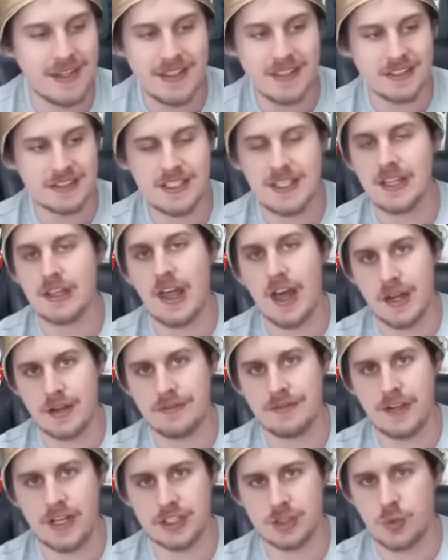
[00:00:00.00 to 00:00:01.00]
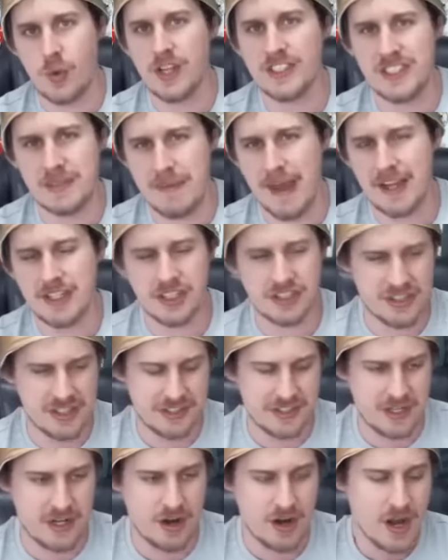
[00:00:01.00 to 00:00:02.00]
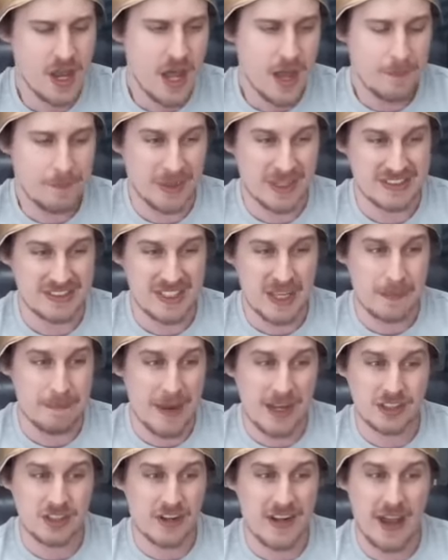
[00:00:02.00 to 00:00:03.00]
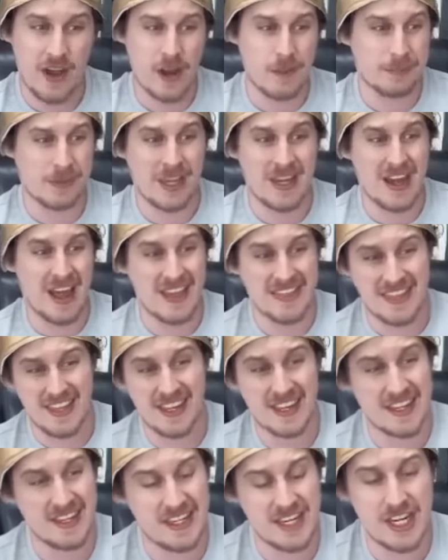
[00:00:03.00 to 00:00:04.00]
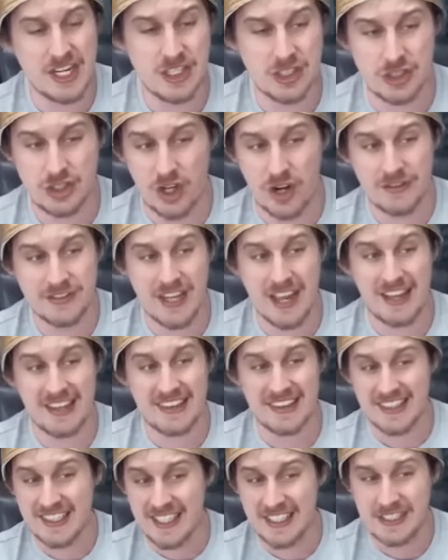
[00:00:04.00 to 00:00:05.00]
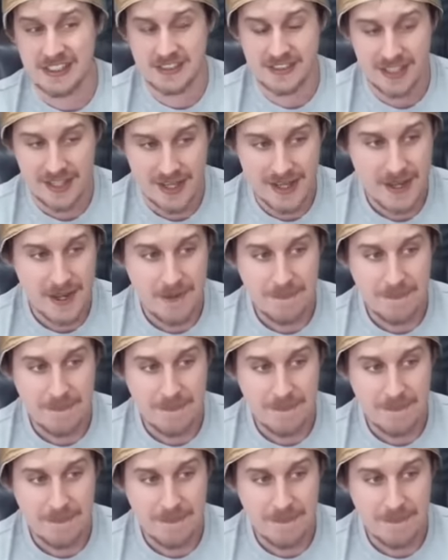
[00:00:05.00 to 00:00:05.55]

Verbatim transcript: Didn't see a lot of uh, Swansea matches this year, but uh, based on how he played, I think he deserves at least